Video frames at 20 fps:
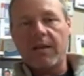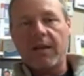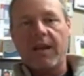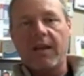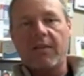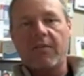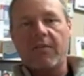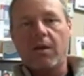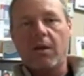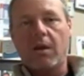they
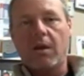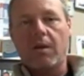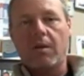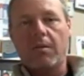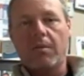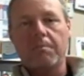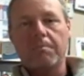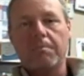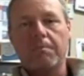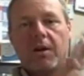have
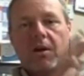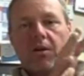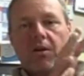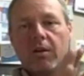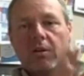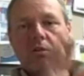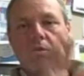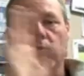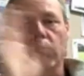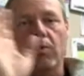a
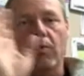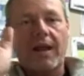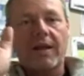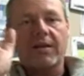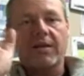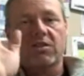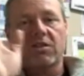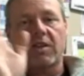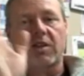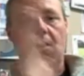Mary Lou
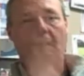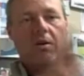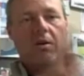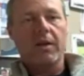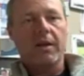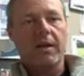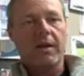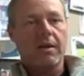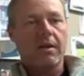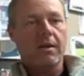Rec
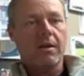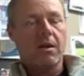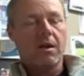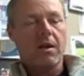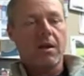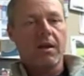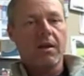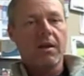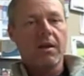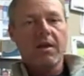Center in
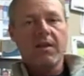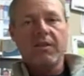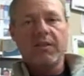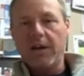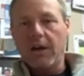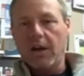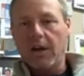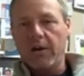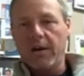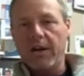
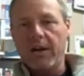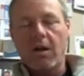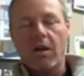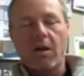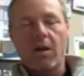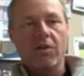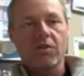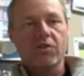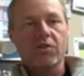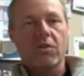the area
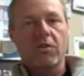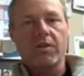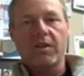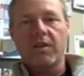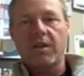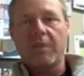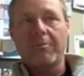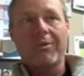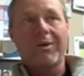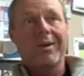also
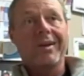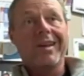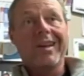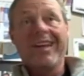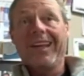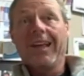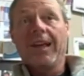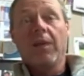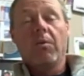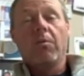that they put
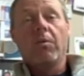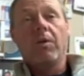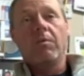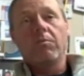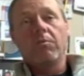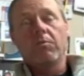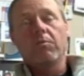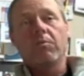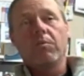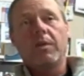
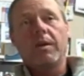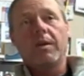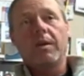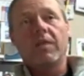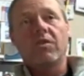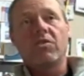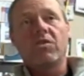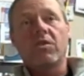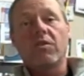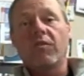what we
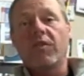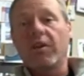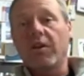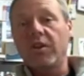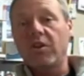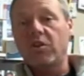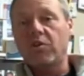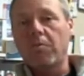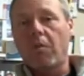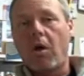consider
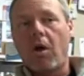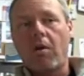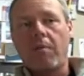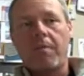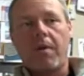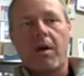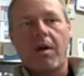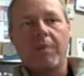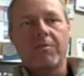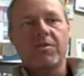very
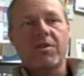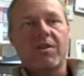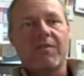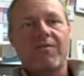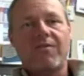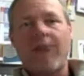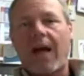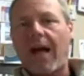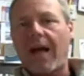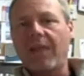small pumps, a
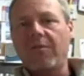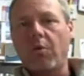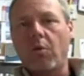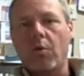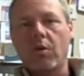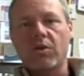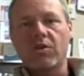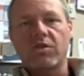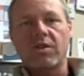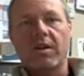
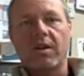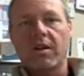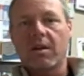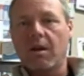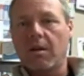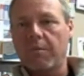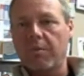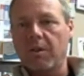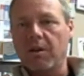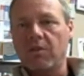5-horse and a
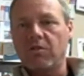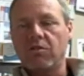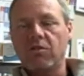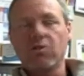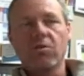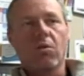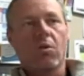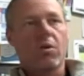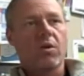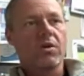couple of
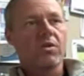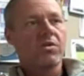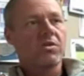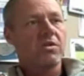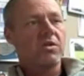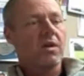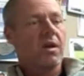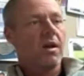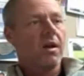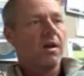
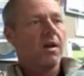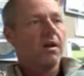2-horse